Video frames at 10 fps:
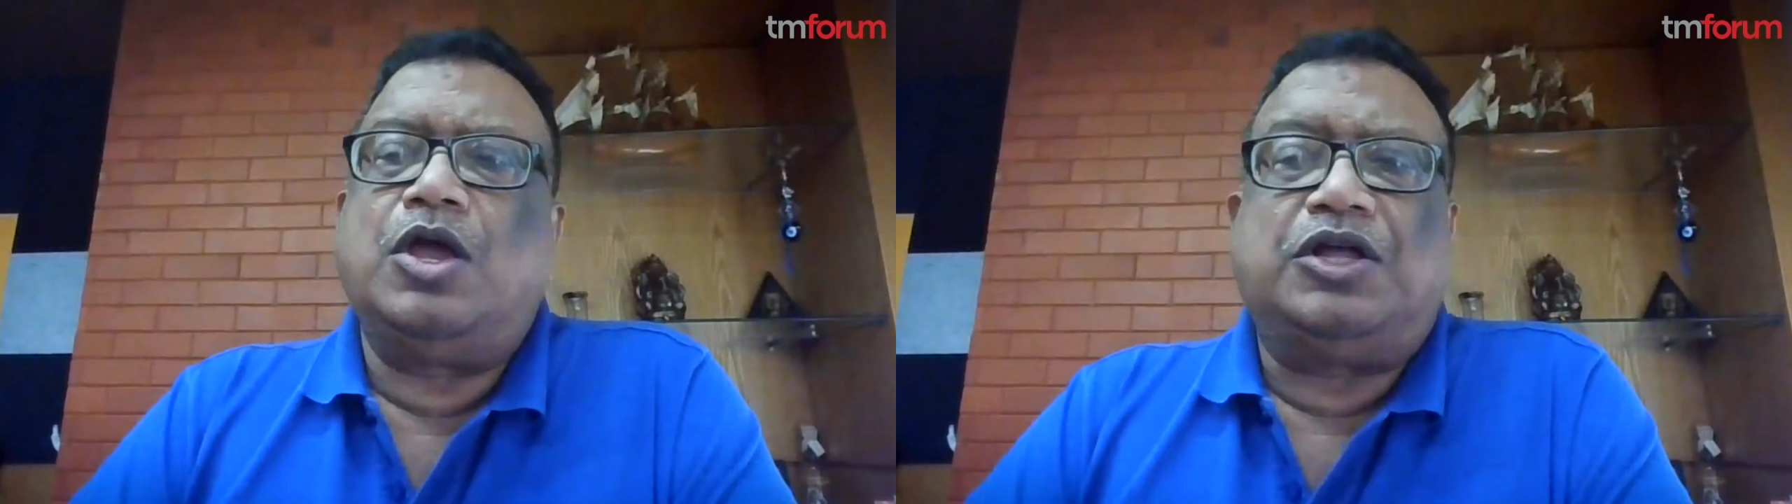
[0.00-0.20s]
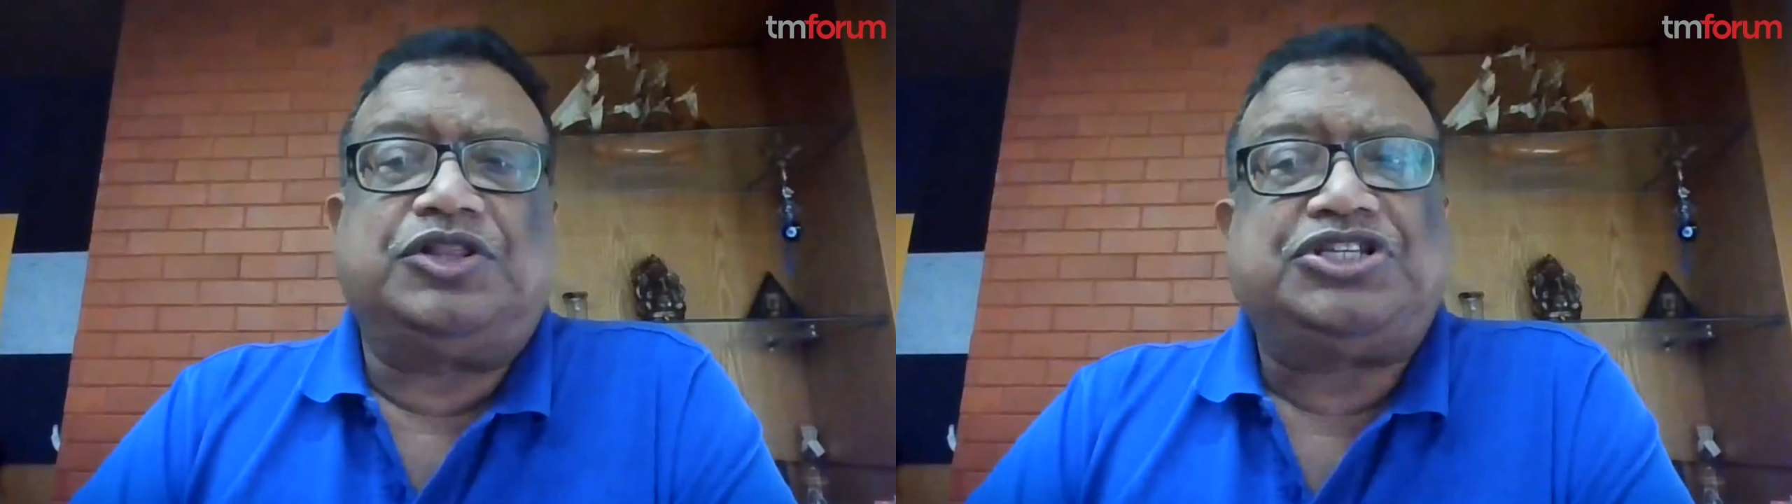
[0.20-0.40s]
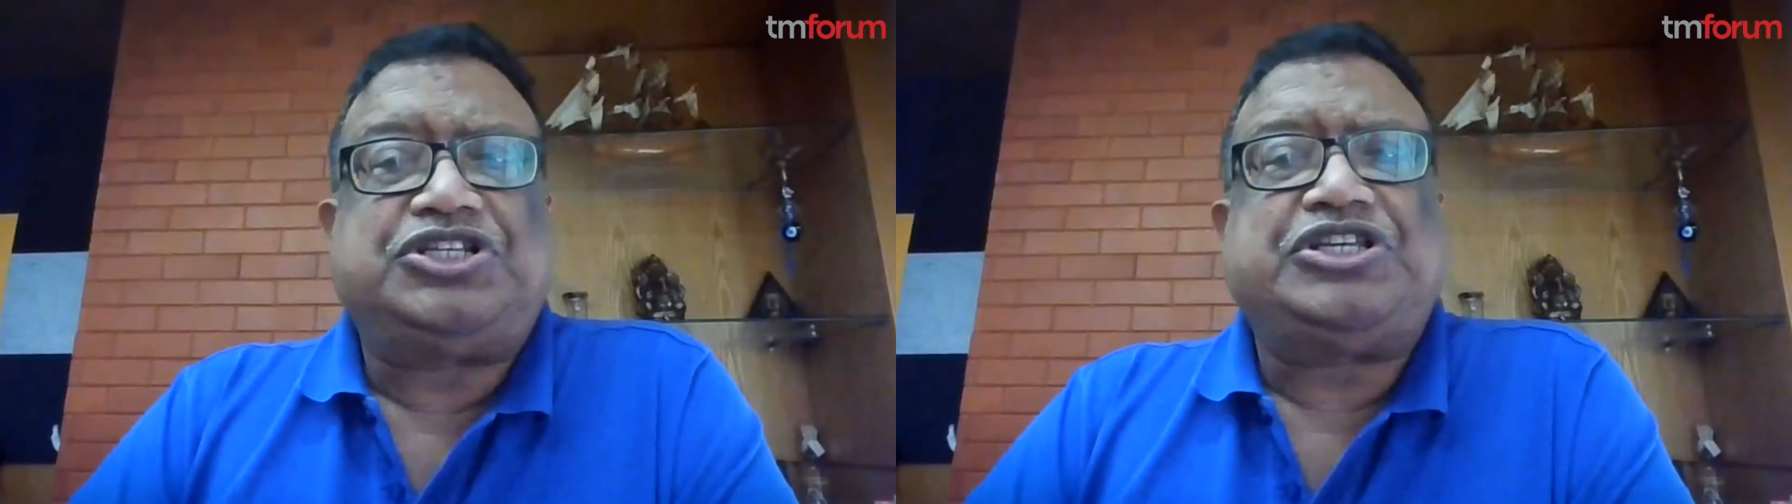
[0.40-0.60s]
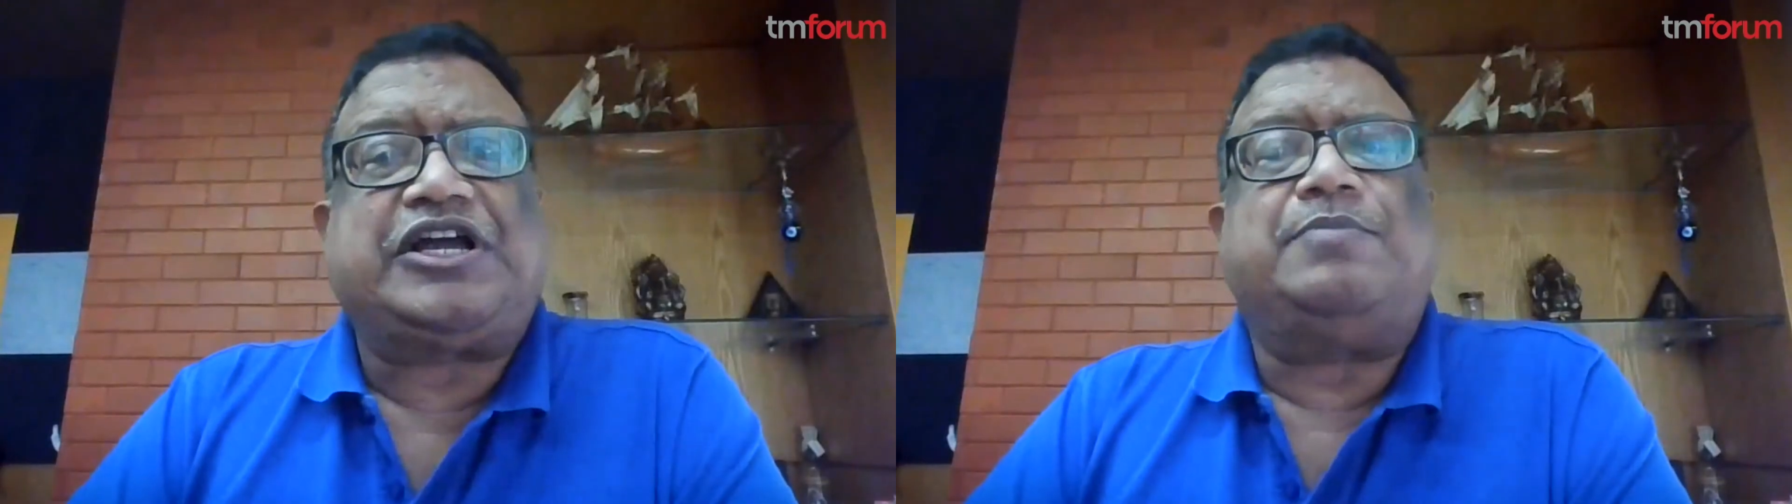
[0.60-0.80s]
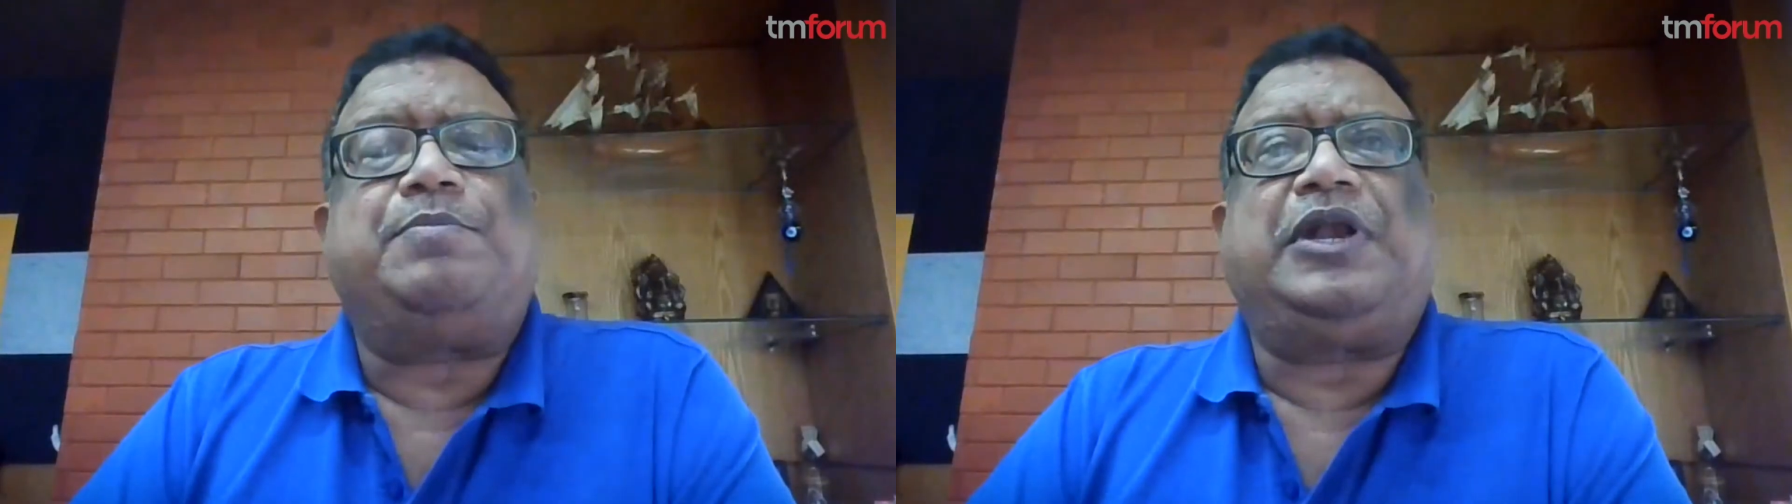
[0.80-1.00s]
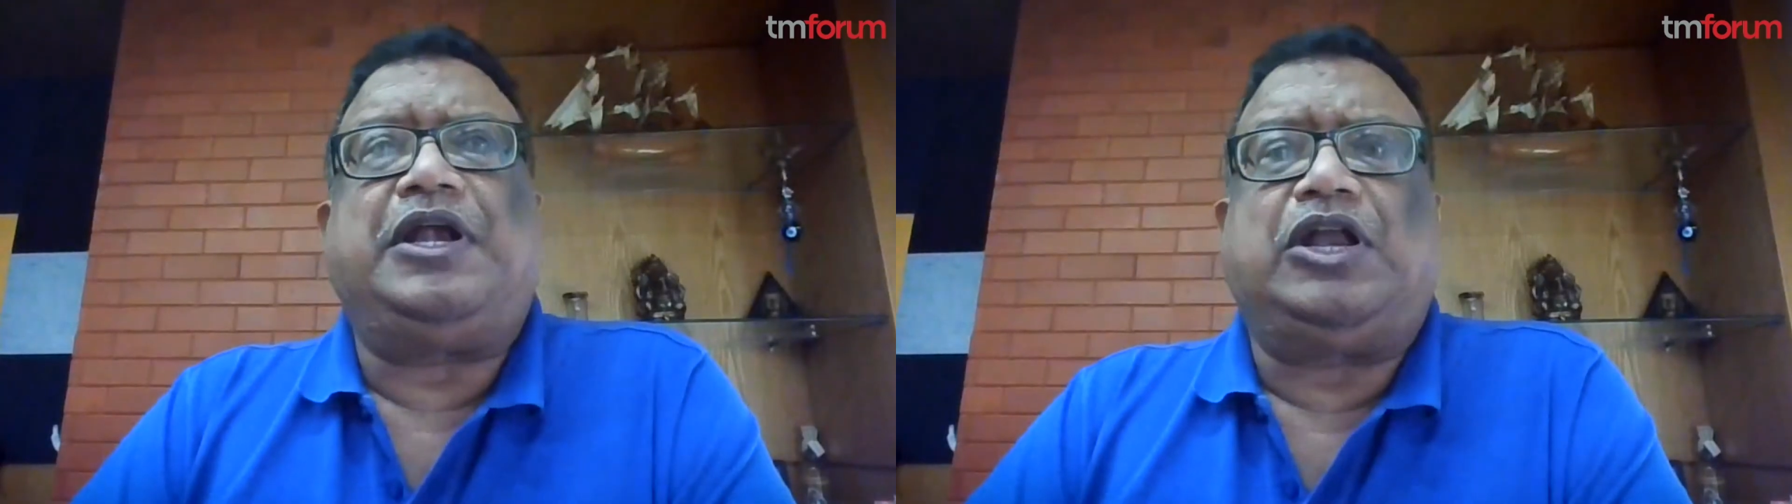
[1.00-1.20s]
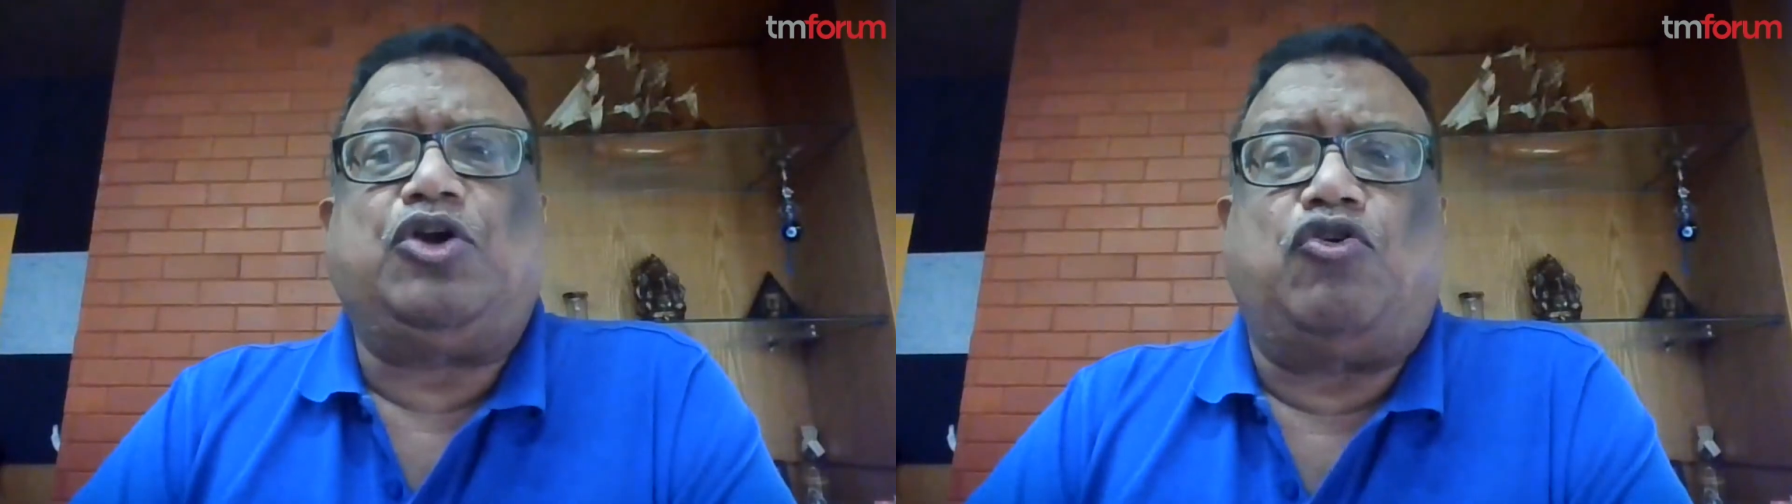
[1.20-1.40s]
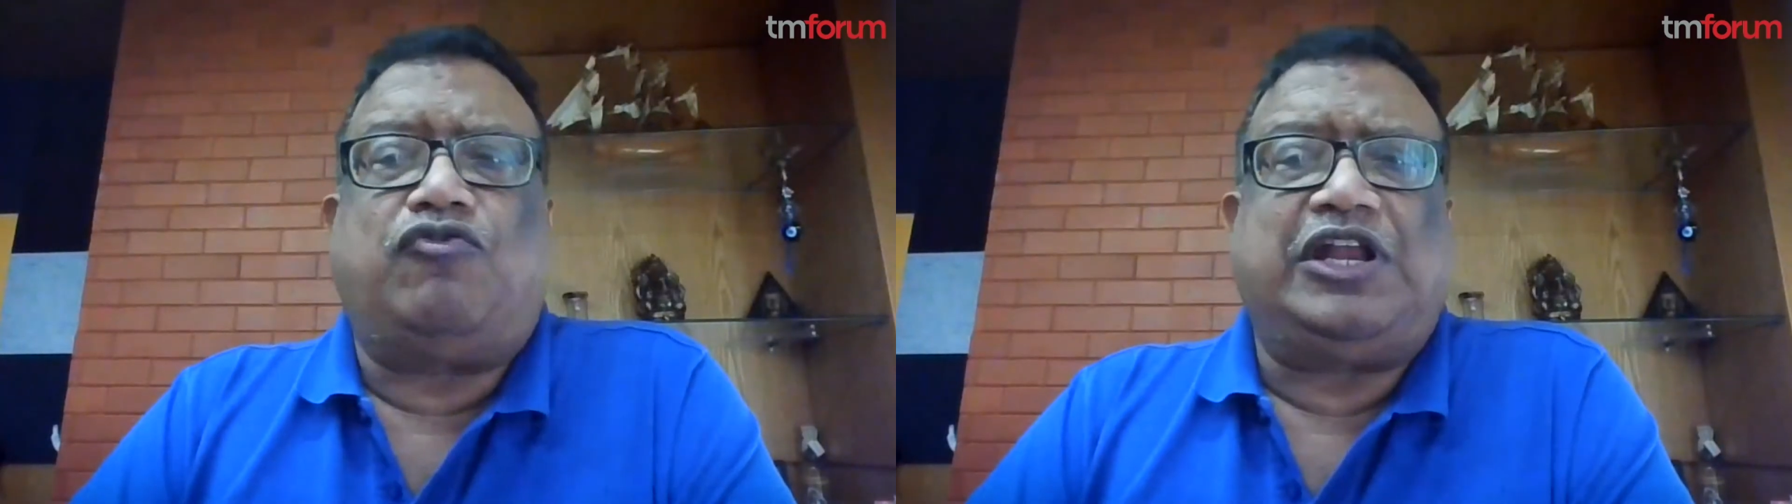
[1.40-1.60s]
This is a completely
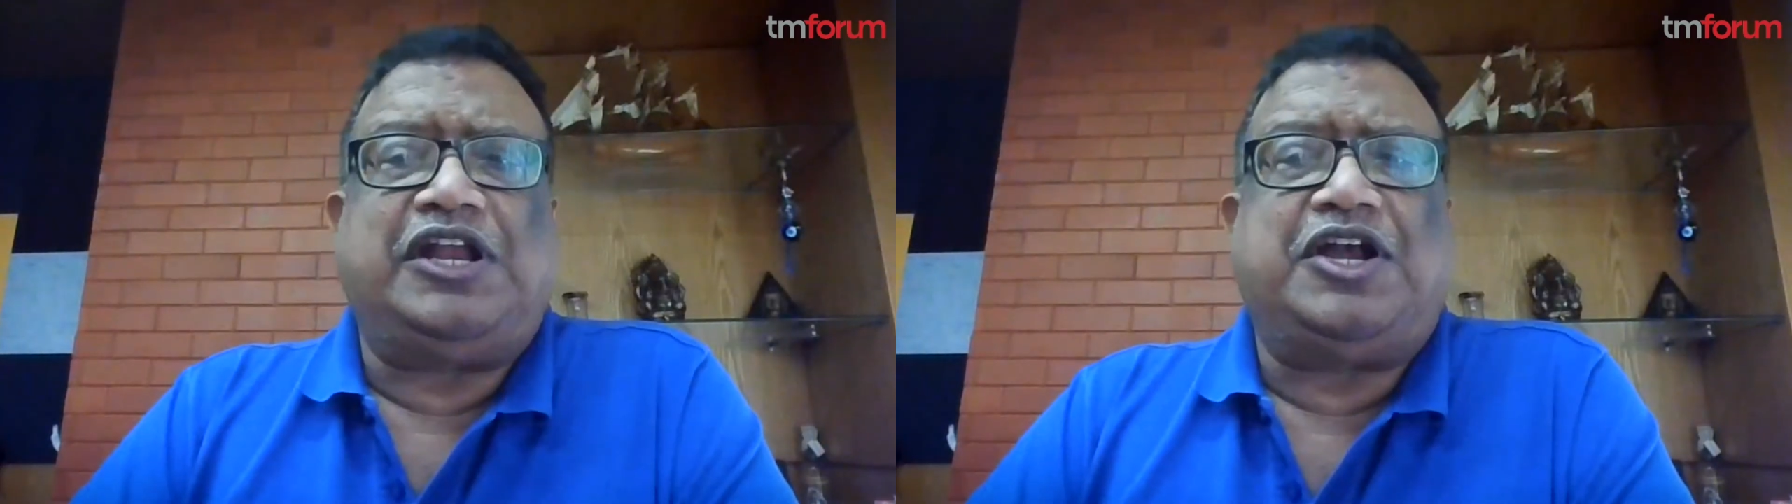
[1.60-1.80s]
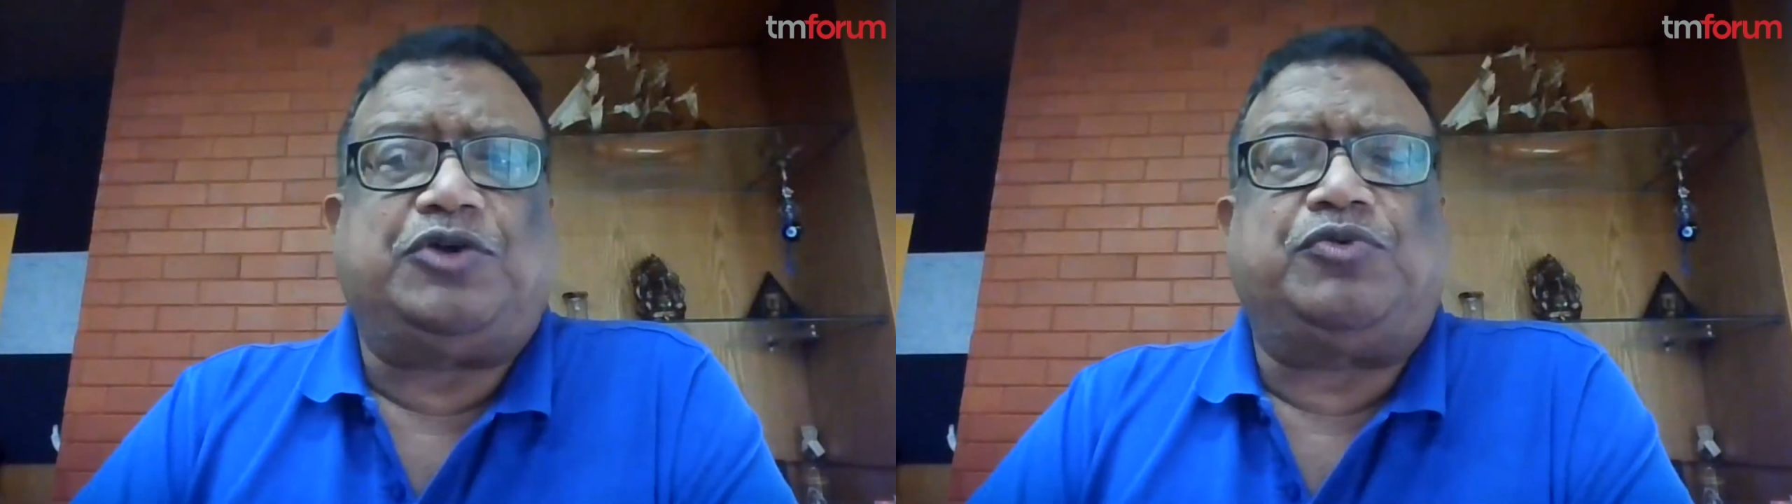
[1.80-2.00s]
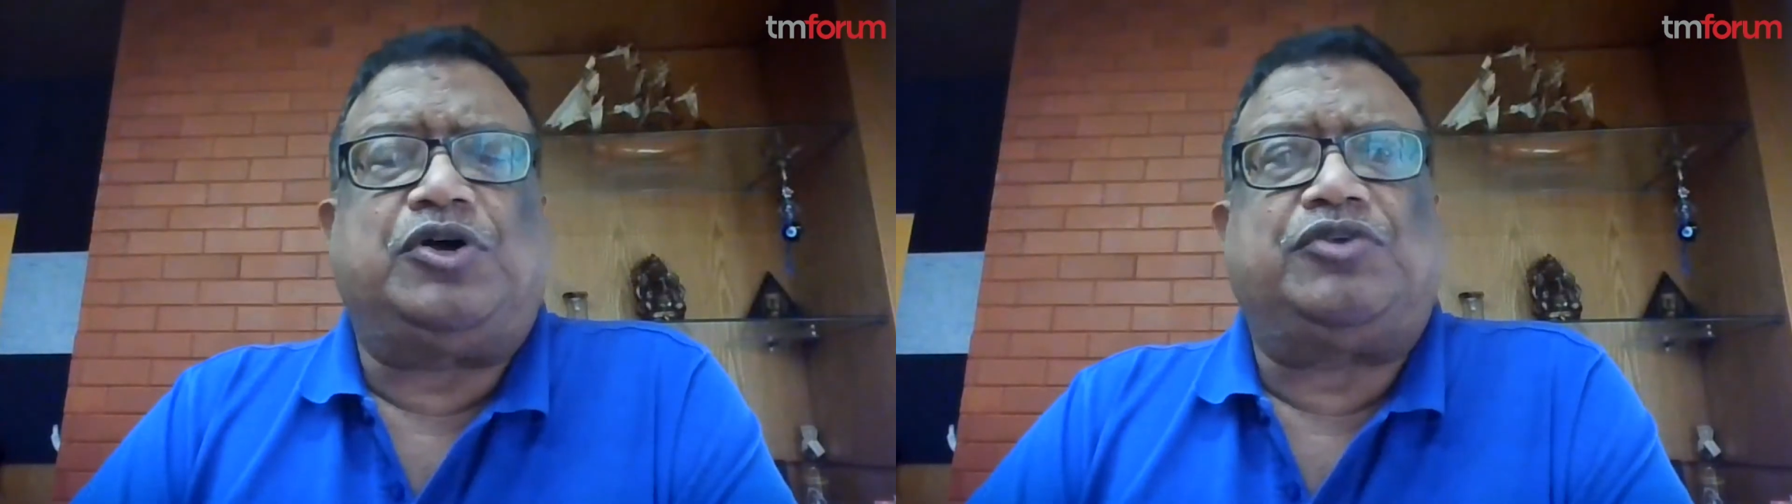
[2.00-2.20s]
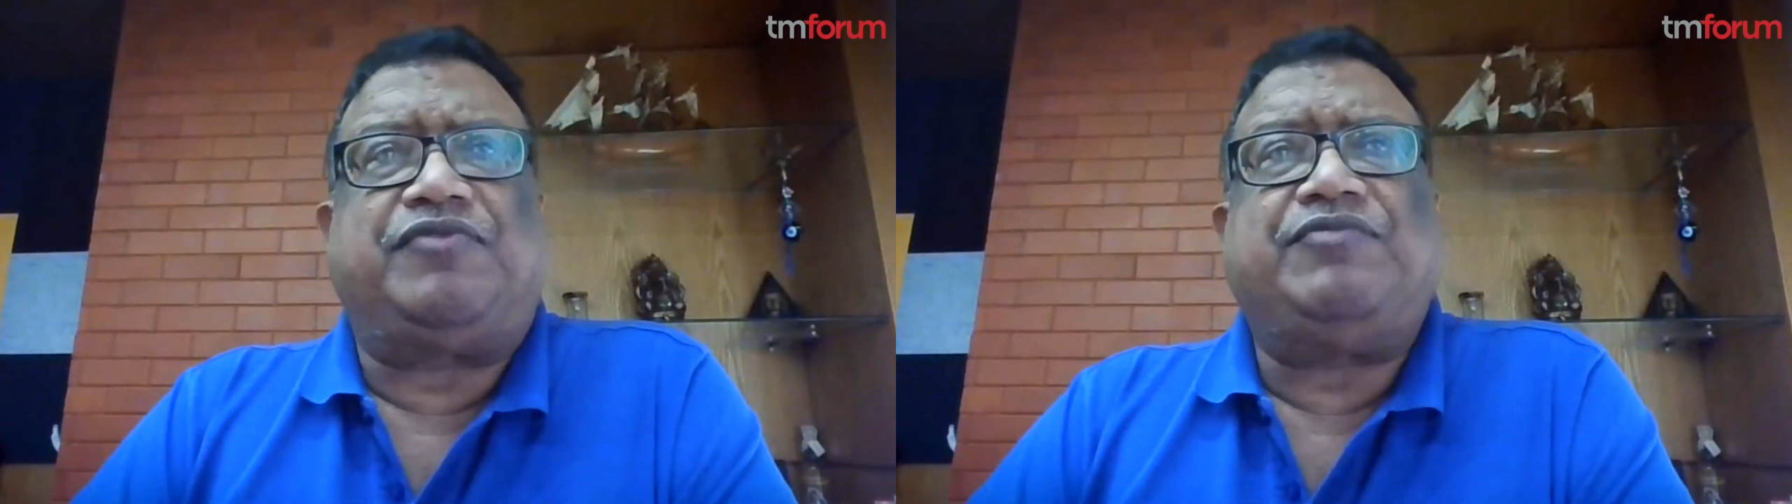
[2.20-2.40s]
overlay network.